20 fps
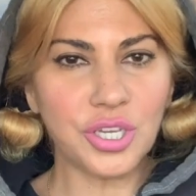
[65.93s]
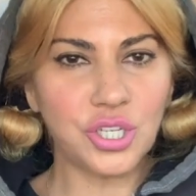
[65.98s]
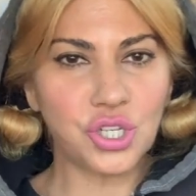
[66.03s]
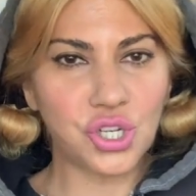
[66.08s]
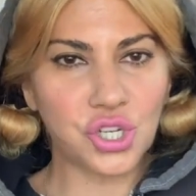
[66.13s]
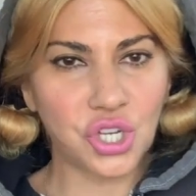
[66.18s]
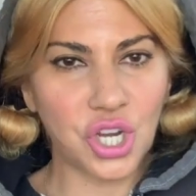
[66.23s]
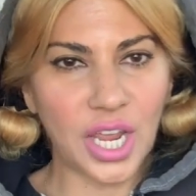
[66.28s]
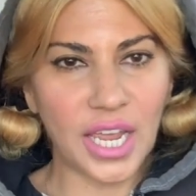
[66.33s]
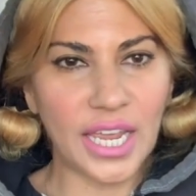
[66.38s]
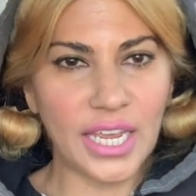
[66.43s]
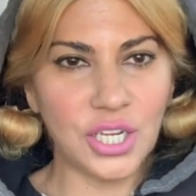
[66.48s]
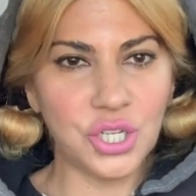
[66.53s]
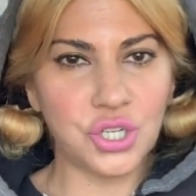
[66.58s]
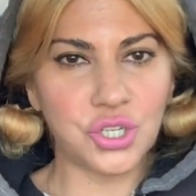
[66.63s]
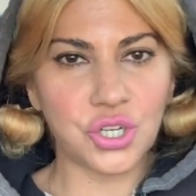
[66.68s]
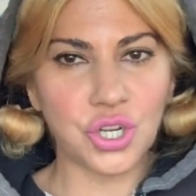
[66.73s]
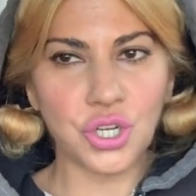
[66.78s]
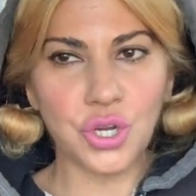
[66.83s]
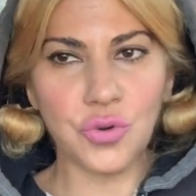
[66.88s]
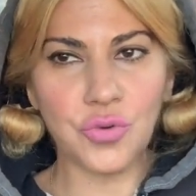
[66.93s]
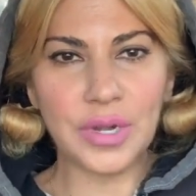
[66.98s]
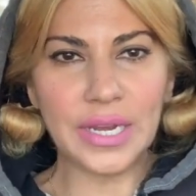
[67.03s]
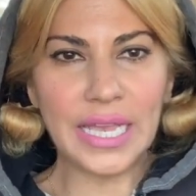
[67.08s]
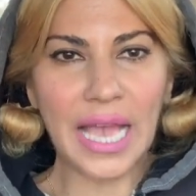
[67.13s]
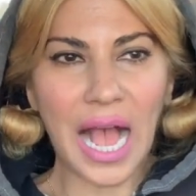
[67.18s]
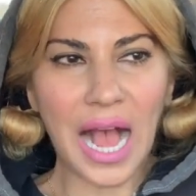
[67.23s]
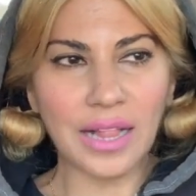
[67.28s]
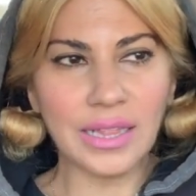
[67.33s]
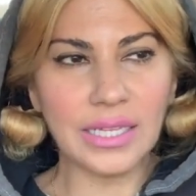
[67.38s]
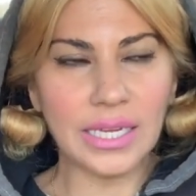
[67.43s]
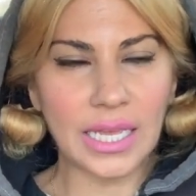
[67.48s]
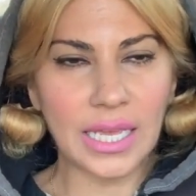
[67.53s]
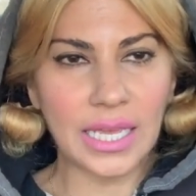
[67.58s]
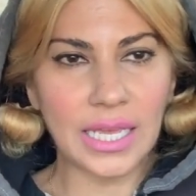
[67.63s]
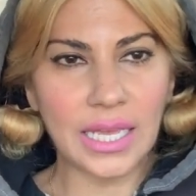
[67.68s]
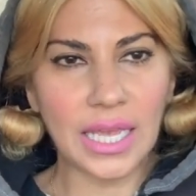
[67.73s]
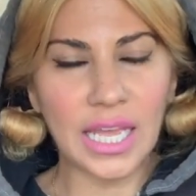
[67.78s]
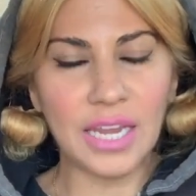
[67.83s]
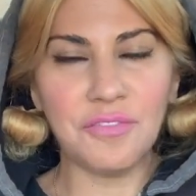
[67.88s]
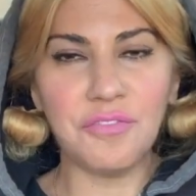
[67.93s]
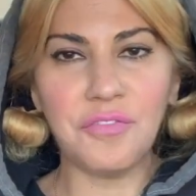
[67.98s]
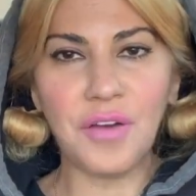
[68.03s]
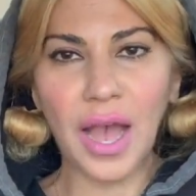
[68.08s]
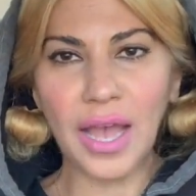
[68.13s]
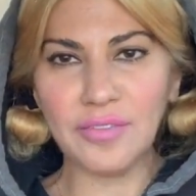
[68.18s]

change your reality in 5